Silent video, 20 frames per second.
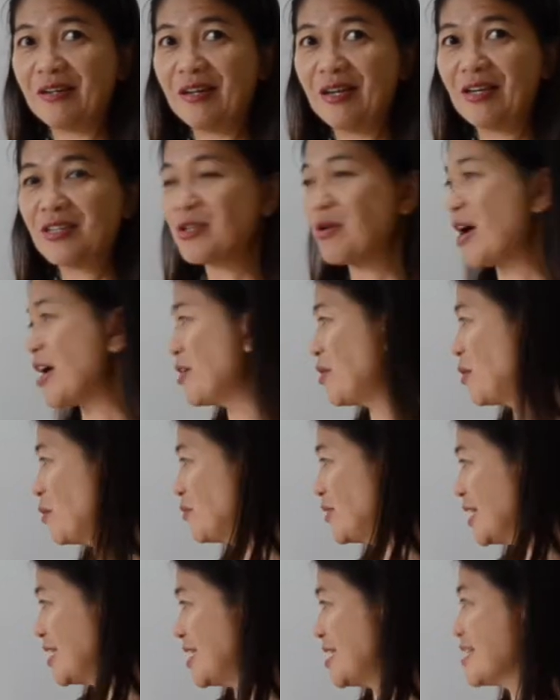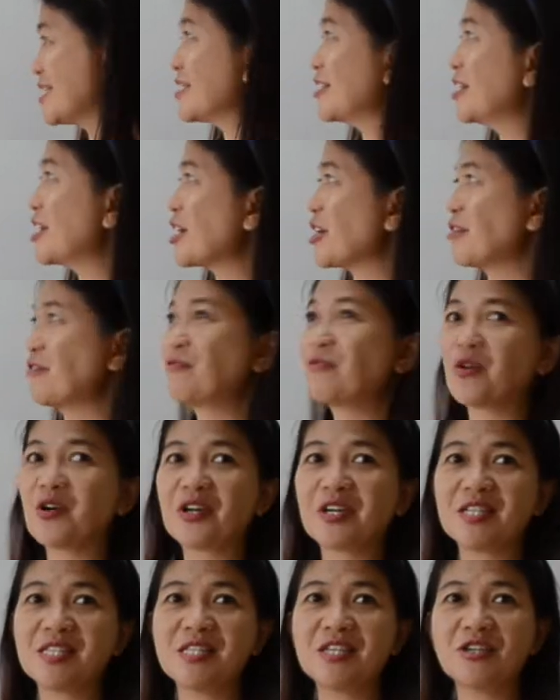So I hope that is clear for
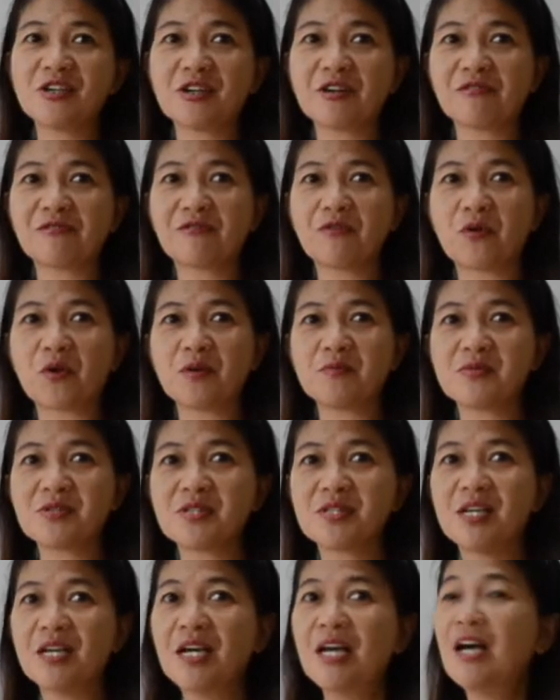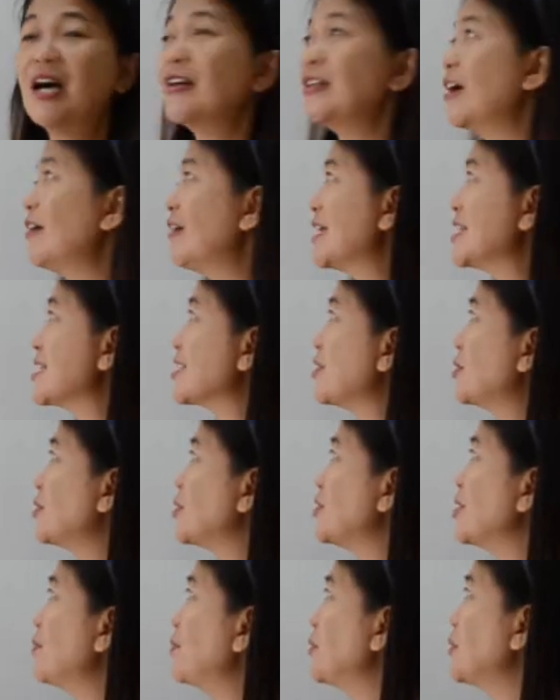the singular forms. Now let's go to
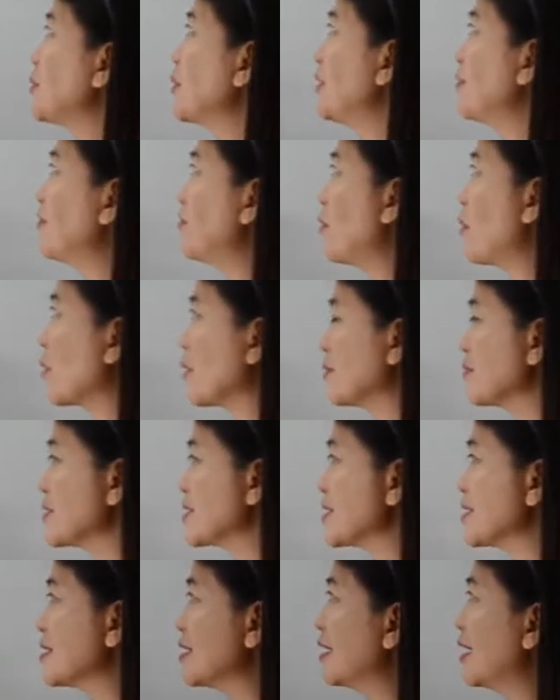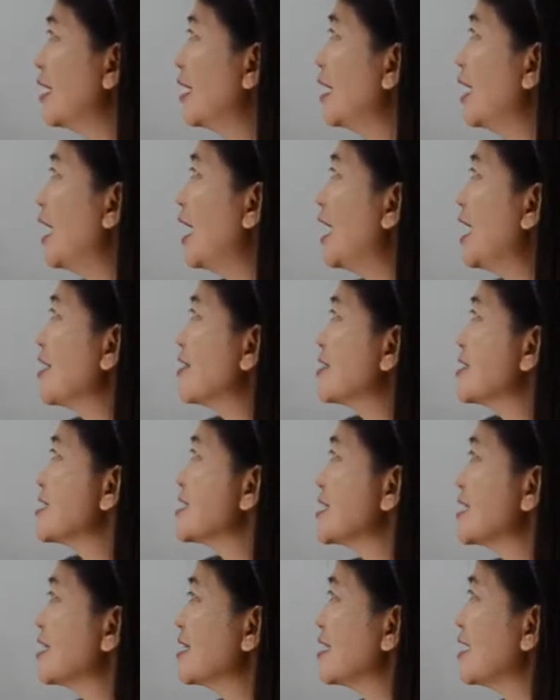the plural forms. Others
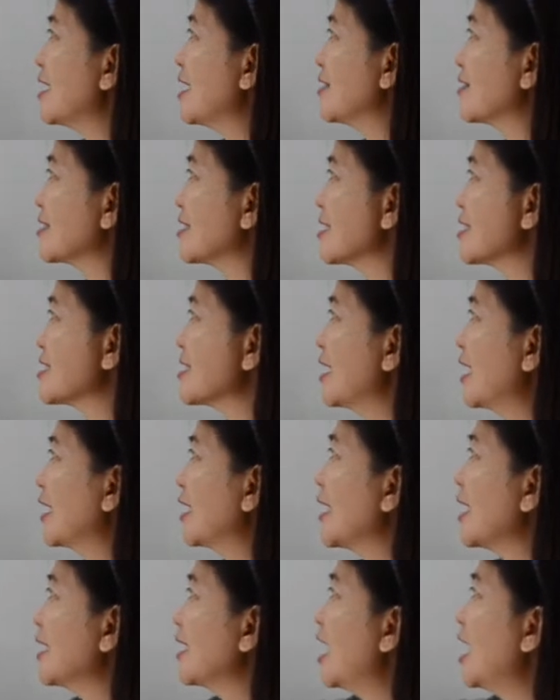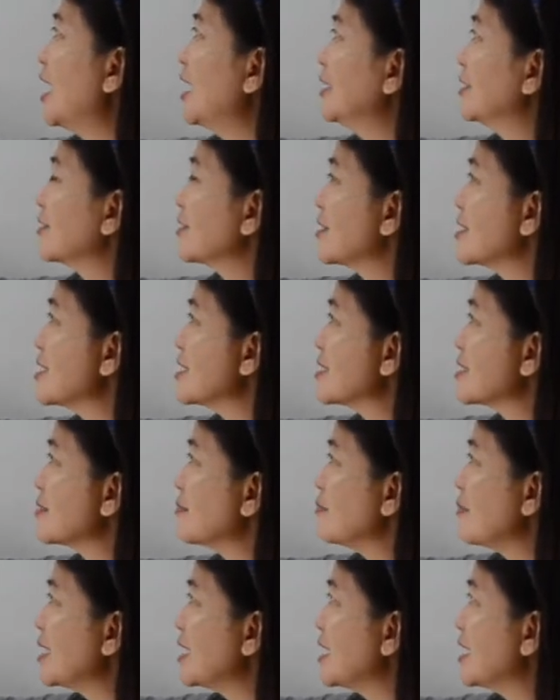and the others. Again, others
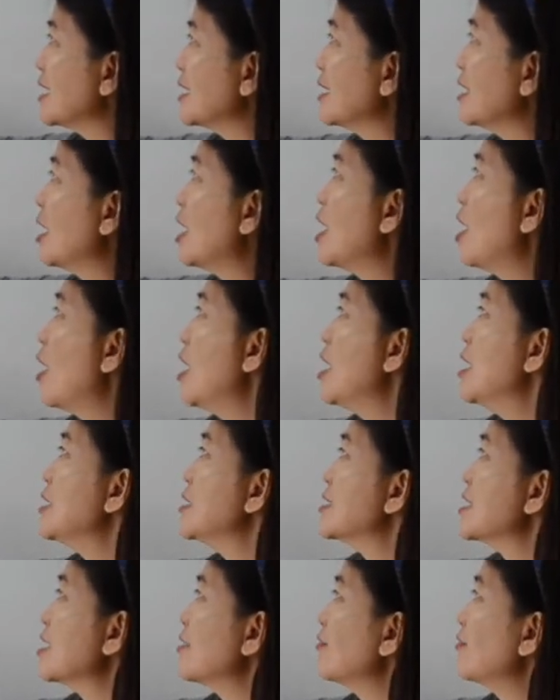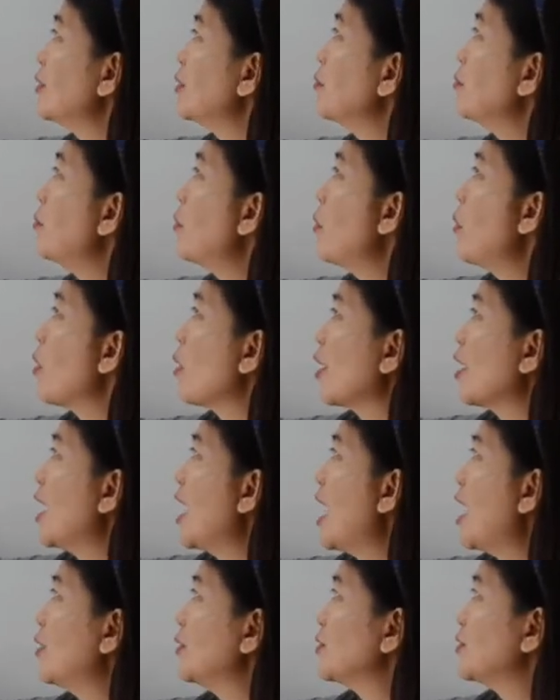mean several more
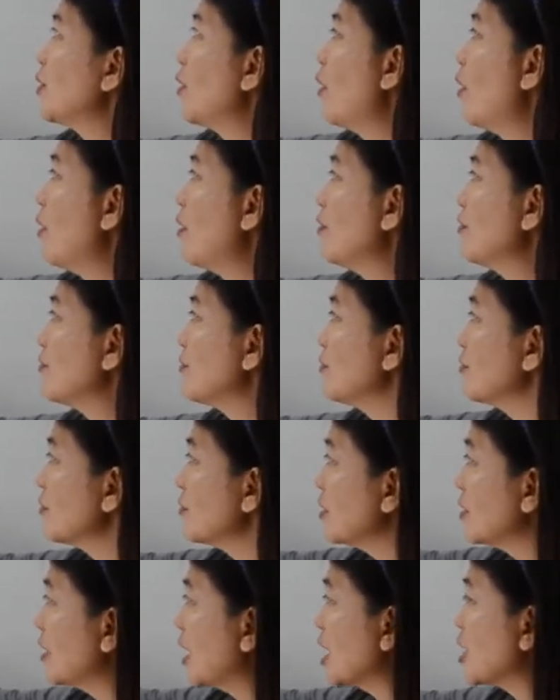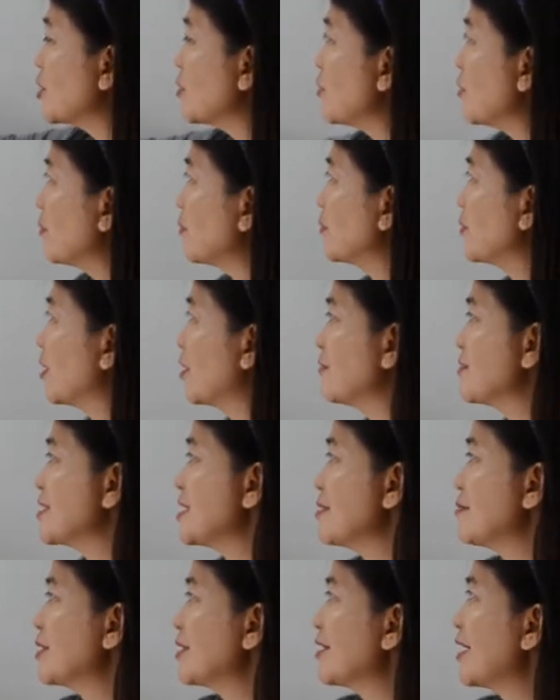out of a group of
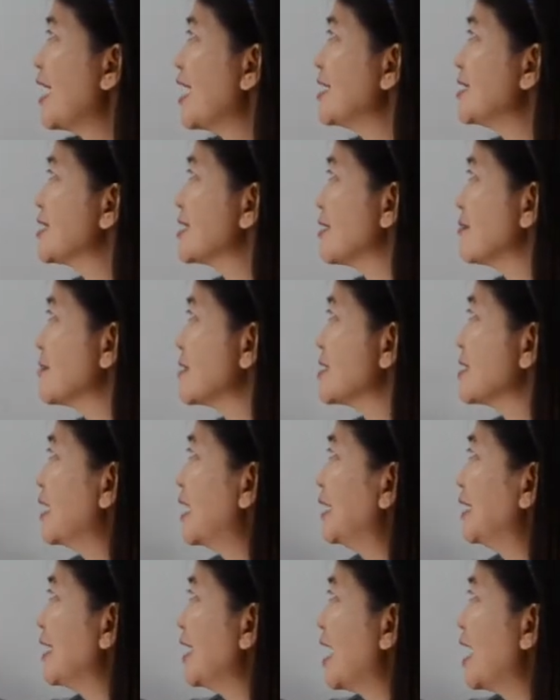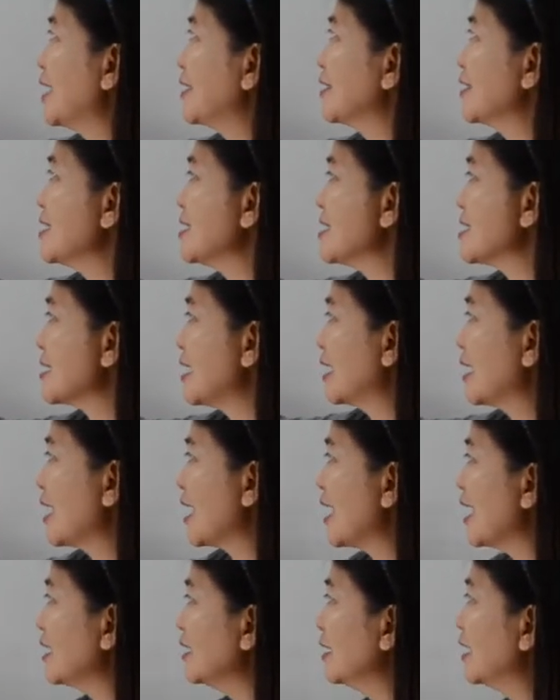similar items. And the others,
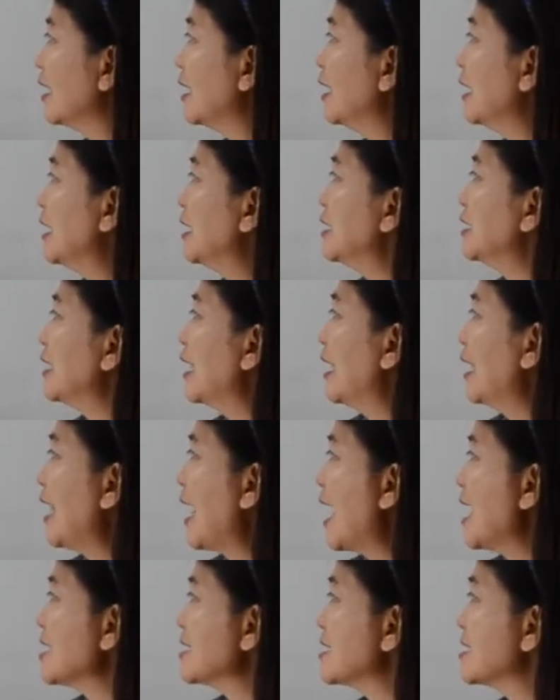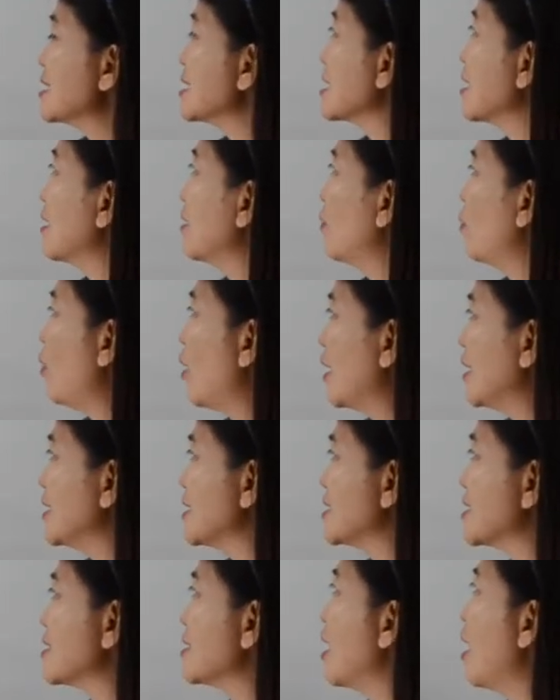again, the last
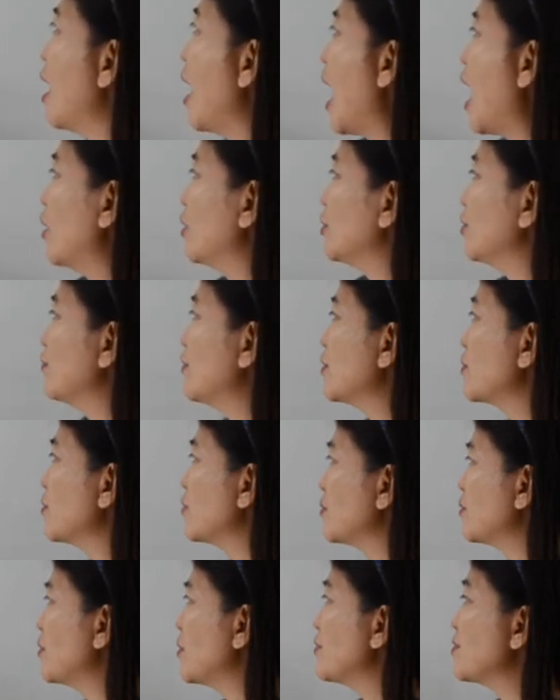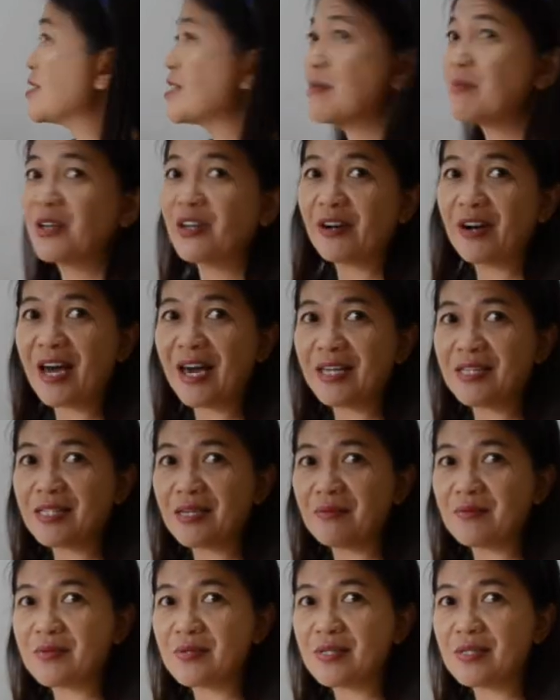ones out of a group of similar
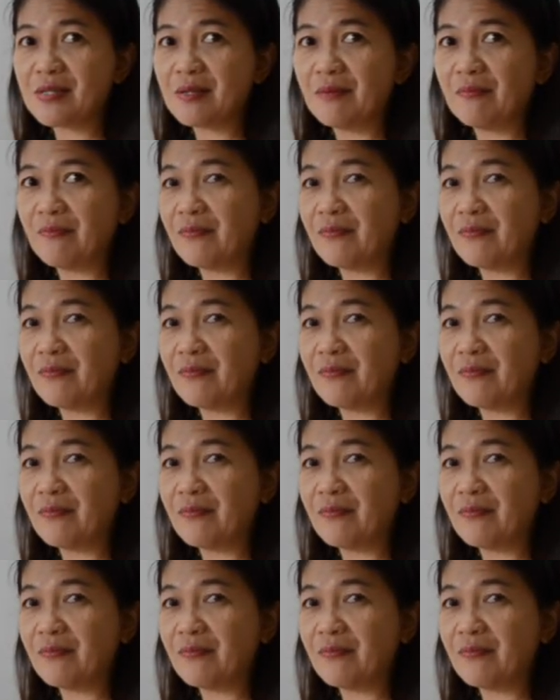items.